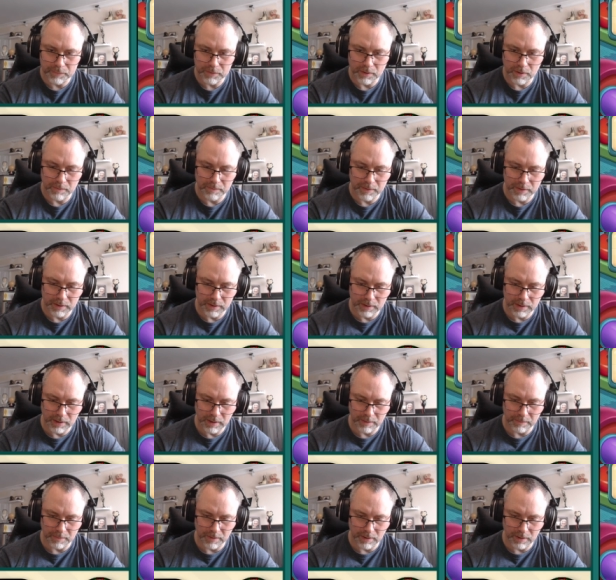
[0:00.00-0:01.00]
Open
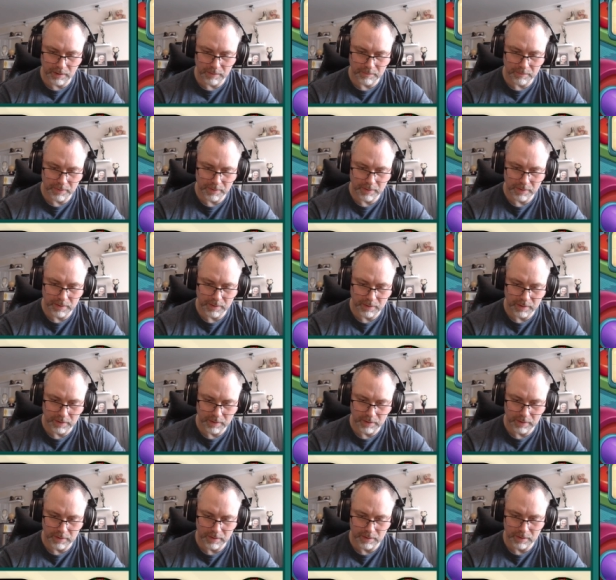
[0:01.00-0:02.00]
them up.
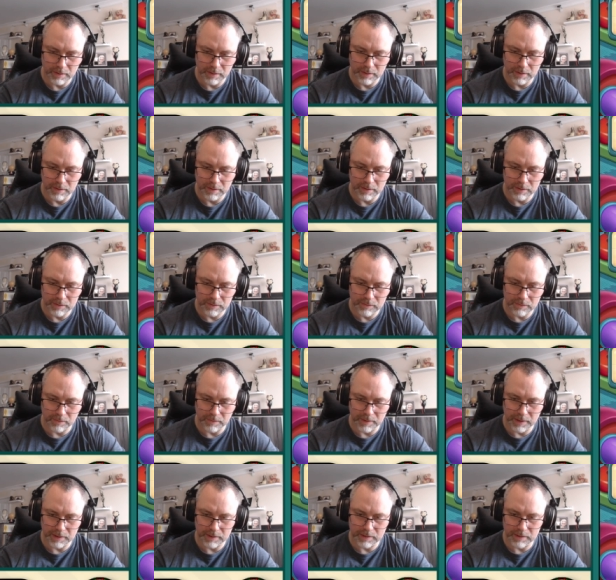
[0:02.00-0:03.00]

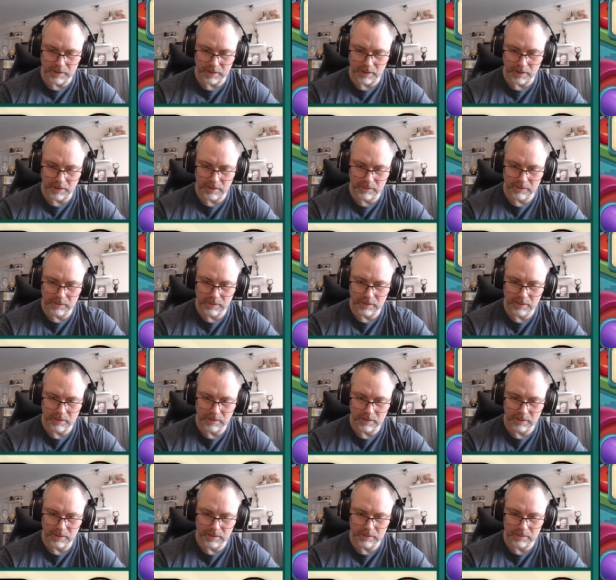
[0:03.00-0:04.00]
Drop that down.
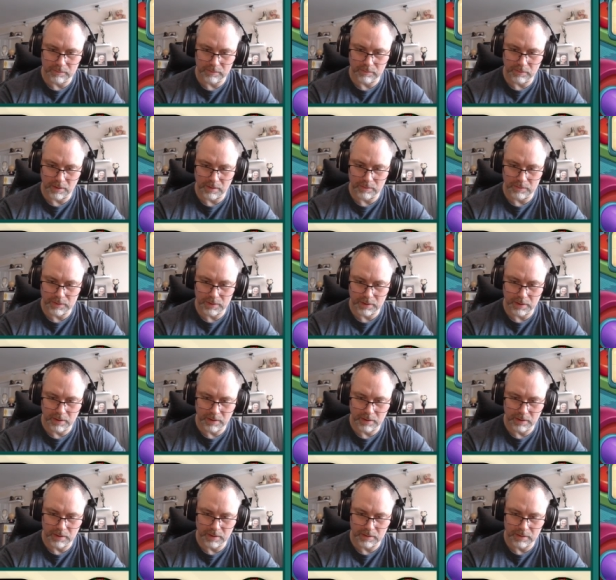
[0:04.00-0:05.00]
There's a rotor.